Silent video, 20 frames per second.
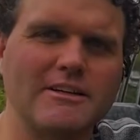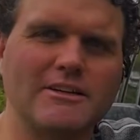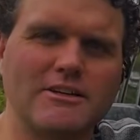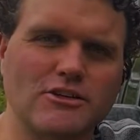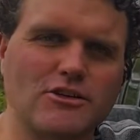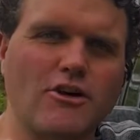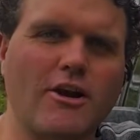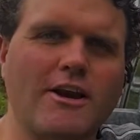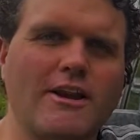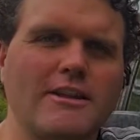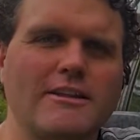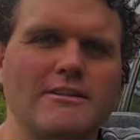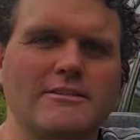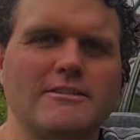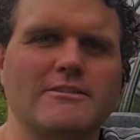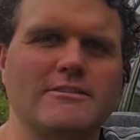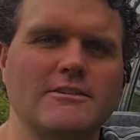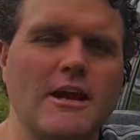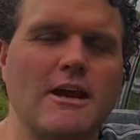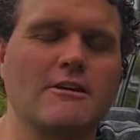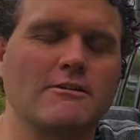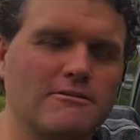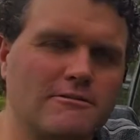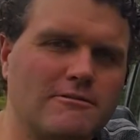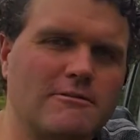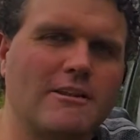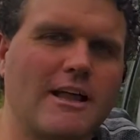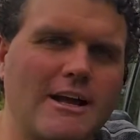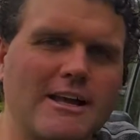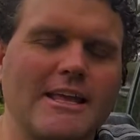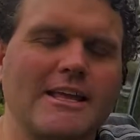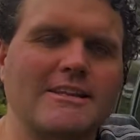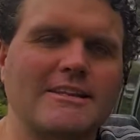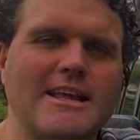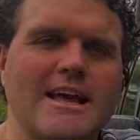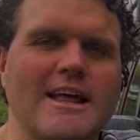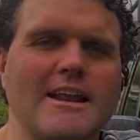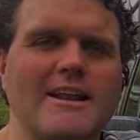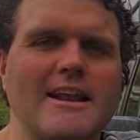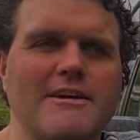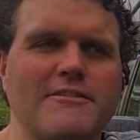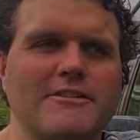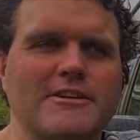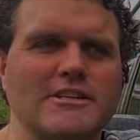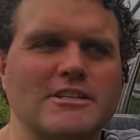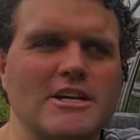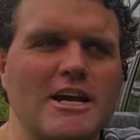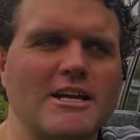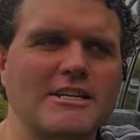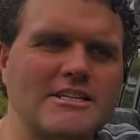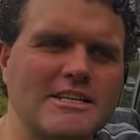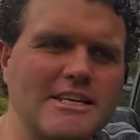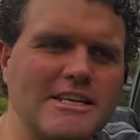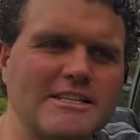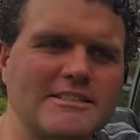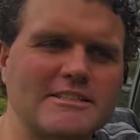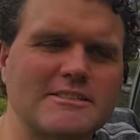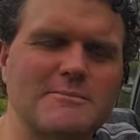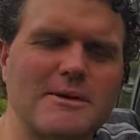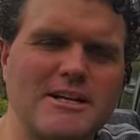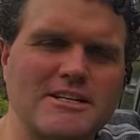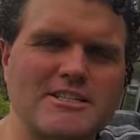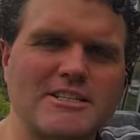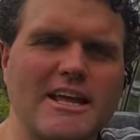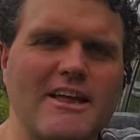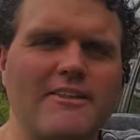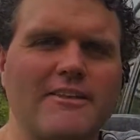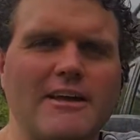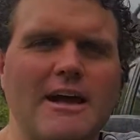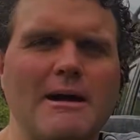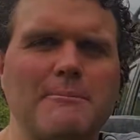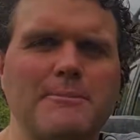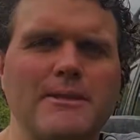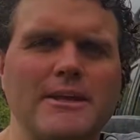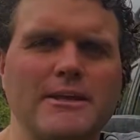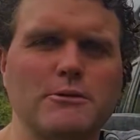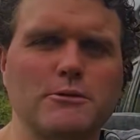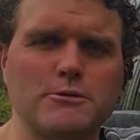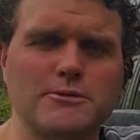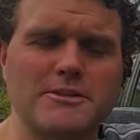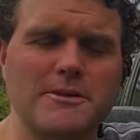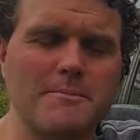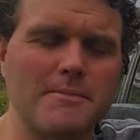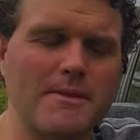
trying to go lugging down and having to change gears as much up the hills.